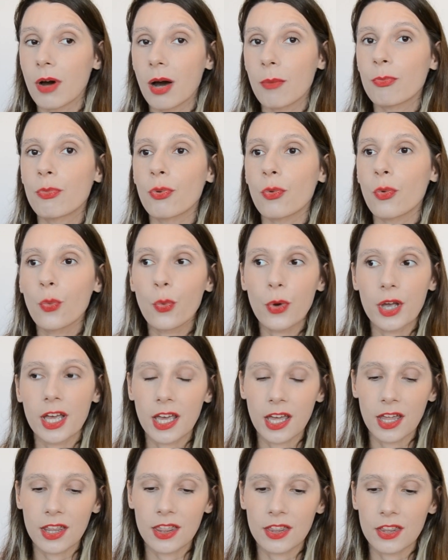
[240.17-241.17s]
up
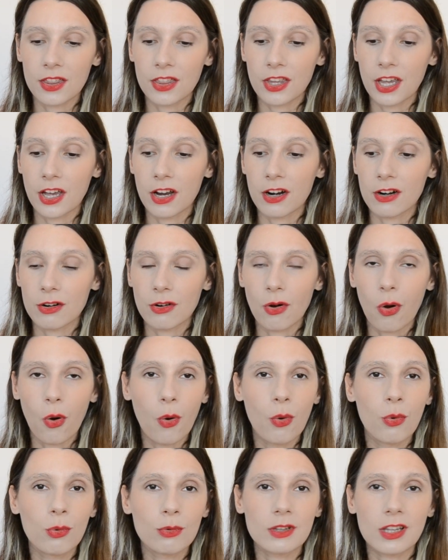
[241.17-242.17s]
with their
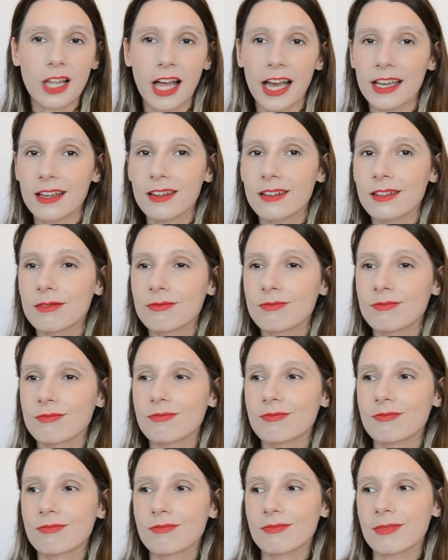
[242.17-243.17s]
own like
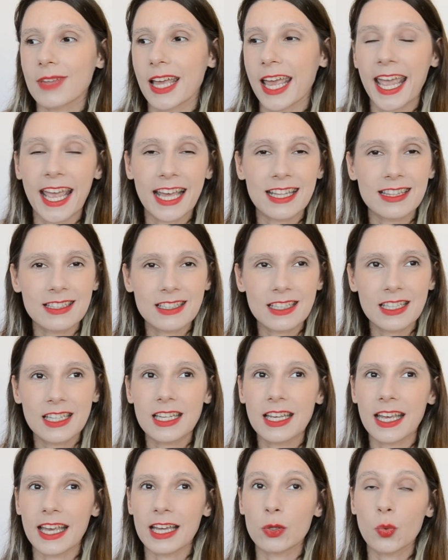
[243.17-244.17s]

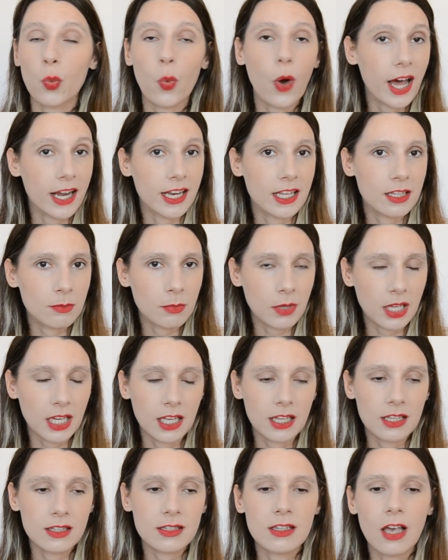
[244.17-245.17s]
ending and what it
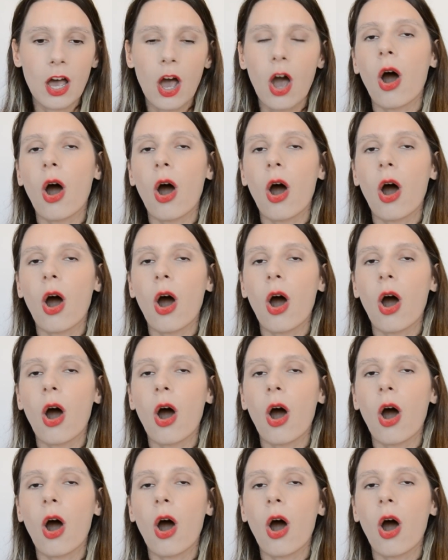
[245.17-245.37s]
means.